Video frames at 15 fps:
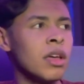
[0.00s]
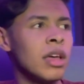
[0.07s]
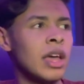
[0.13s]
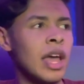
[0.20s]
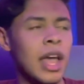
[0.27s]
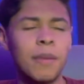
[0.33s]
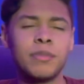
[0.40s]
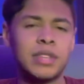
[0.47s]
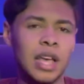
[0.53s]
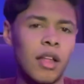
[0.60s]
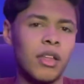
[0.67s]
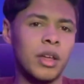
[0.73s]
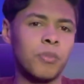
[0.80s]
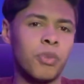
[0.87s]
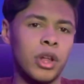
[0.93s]
him
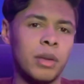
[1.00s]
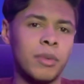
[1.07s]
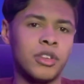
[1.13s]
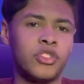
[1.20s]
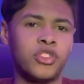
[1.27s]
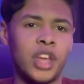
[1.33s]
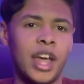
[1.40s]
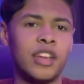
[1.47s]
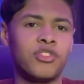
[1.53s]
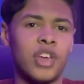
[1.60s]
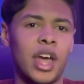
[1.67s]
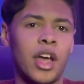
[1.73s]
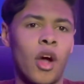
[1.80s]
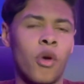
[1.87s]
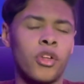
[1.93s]
telling pretty much J
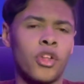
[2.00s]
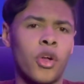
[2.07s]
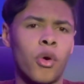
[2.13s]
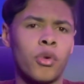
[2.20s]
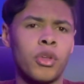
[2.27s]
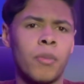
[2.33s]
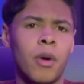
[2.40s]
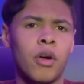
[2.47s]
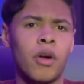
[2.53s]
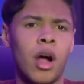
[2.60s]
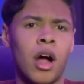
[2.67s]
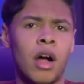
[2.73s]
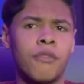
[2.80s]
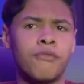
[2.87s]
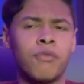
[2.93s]
J, oh, you know, you better
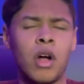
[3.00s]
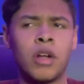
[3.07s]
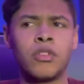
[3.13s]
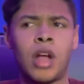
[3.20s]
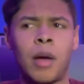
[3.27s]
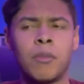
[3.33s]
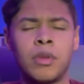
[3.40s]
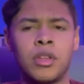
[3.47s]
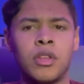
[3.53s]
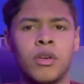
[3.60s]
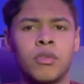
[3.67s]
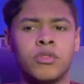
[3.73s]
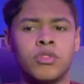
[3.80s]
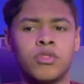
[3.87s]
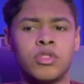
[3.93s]
uh, not, you
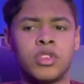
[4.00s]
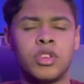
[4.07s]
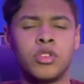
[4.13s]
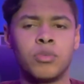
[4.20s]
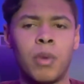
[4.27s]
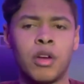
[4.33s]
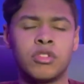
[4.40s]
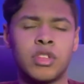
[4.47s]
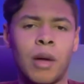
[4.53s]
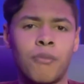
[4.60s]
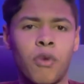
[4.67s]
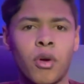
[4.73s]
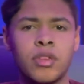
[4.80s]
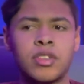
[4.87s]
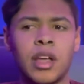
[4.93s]
know, you better stop
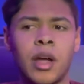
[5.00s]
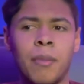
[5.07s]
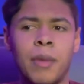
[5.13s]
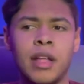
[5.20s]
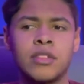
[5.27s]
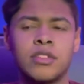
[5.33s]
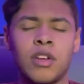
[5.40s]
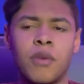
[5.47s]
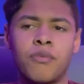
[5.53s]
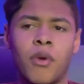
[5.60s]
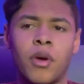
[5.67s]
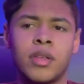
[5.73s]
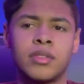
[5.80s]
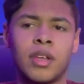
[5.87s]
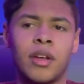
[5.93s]
focusing on me and start
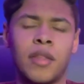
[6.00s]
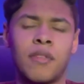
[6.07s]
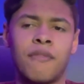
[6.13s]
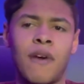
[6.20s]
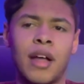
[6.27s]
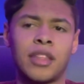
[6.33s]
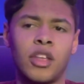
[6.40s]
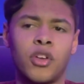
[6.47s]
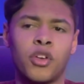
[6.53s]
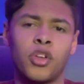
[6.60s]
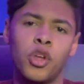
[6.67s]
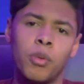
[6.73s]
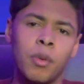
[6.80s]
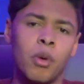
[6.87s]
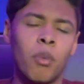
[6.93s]
focusing on the fact that you're
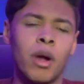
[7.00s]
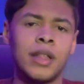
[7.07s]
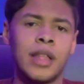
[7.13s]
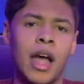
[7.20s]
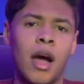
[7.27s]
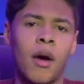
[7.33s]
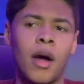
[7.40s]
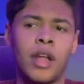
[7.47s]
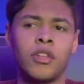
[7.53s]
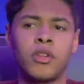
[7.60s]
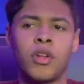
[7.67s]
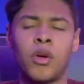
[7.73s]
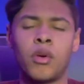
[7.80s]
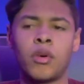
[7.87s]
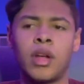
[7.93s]
Q B one now, and,
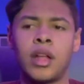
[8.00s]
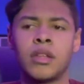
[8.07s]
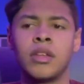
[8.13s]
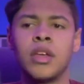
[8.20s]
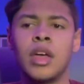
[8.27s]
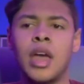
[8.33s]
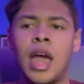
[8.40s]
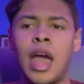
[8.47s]
you know, and,